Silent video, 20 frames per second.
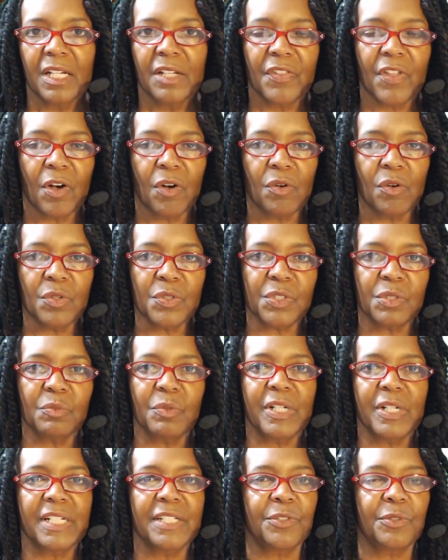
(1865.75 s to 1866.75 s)
Those are the
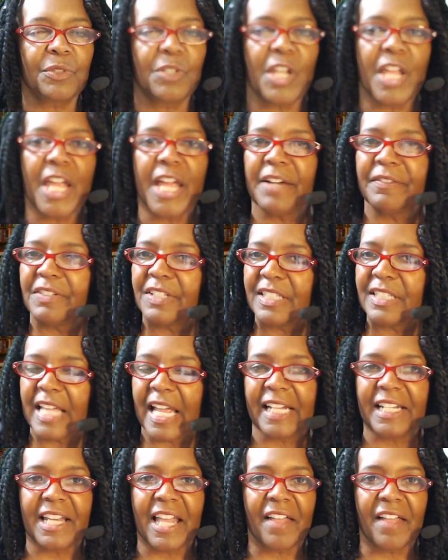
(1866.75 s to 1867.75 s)
ones who never
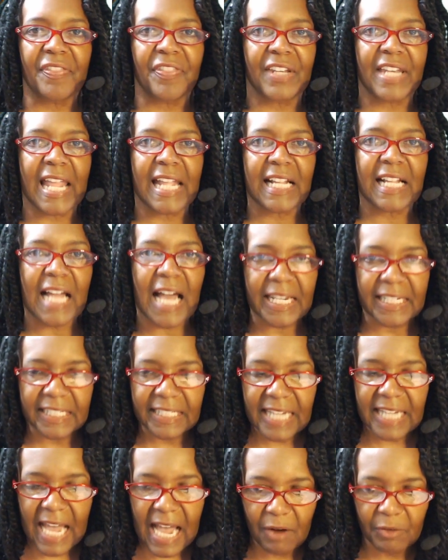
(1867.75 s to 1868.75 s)
say nothing. They kind
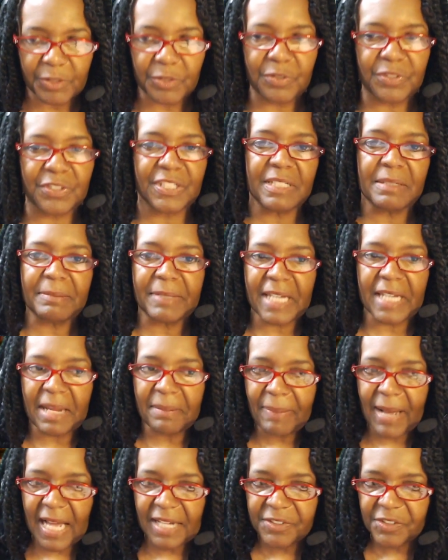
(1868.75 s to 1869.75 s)
of cower. You see them in their
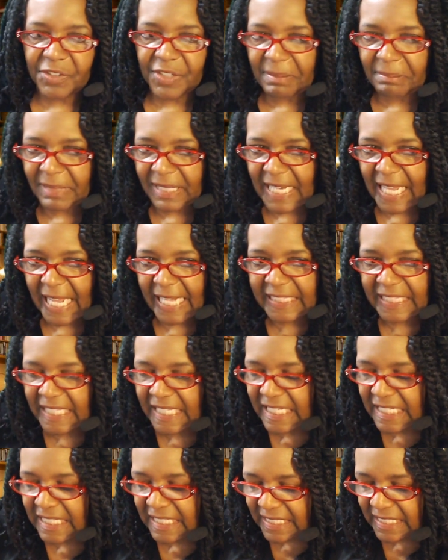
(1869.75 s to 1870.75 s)
posture. They be like
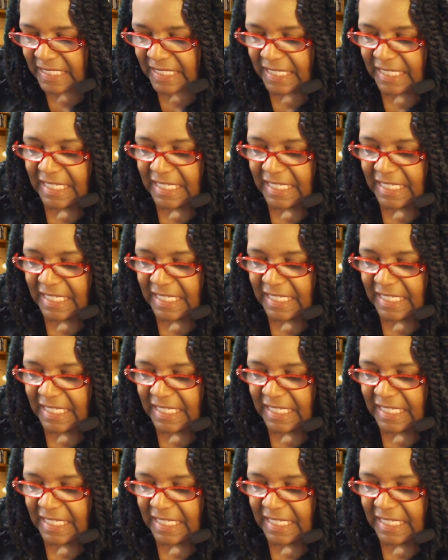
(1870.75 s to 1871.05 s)
this.